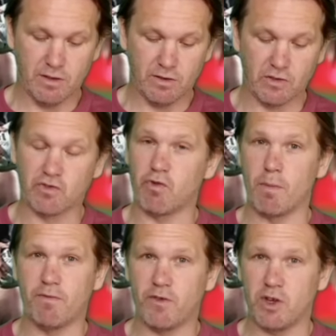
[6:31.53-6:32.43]
the
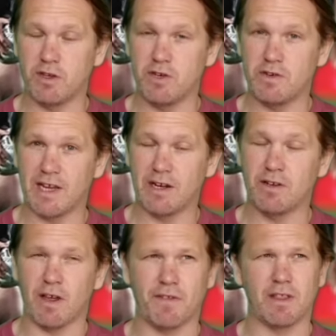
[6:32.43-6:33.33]
scrum for New Zealand,
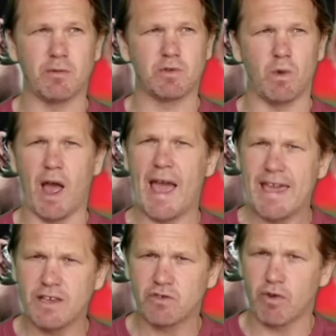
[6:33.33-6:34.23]
I think there was
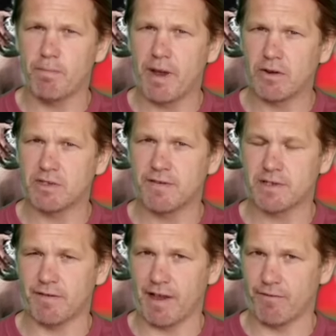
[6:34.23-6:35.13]
a scrum penalty for
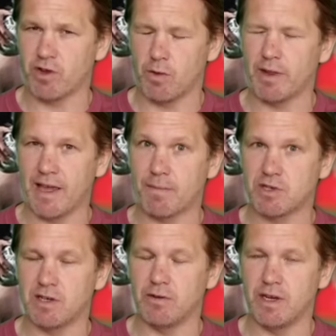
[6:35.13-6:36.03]
South Africa where they
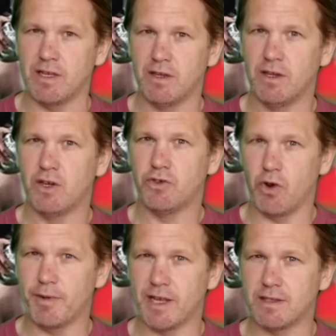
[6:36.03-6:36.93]
absolutely
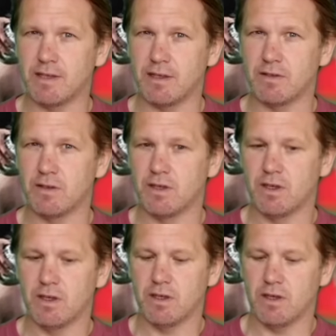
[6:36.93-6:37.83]
dominated
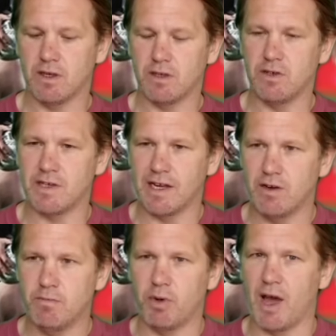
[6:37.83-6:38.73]
New
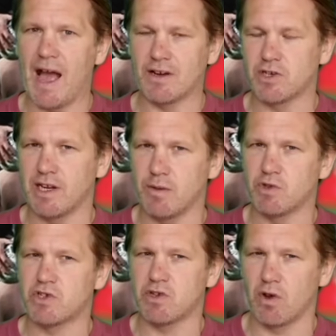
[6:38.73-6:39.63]
Zealand, but actually it
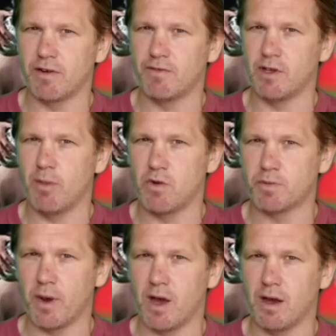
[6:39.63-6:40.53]
was solid for the most
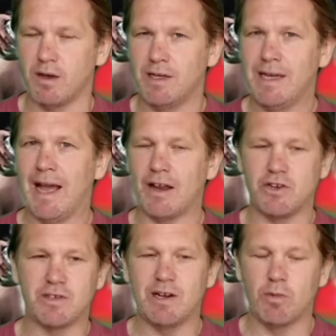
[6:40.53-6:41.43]
part. And New
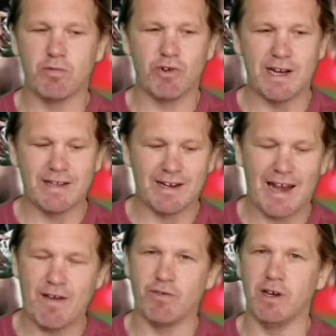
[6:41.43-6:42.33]
Zealand were really
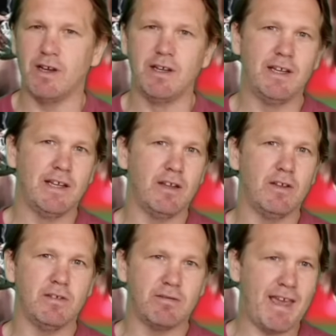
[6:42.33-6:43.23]
clever,
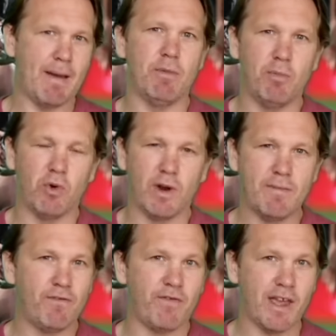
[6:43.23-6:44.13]
kept the ball
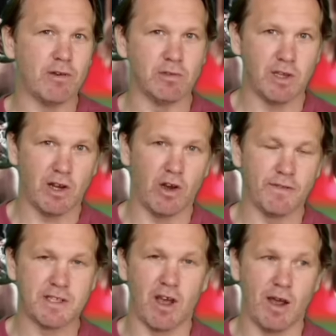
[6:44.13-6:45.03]
in field a lot of
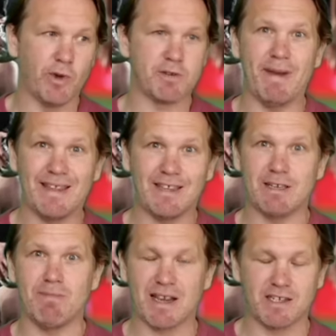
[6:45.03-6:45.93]
the time, which made these
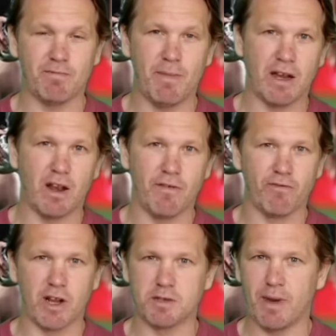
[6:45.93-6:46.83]
massive men like
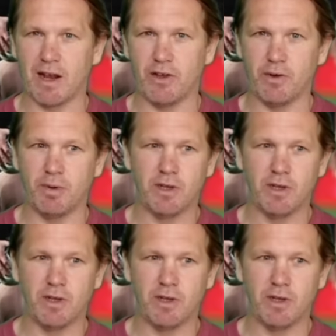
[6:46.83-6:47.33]
Frans Malherbe,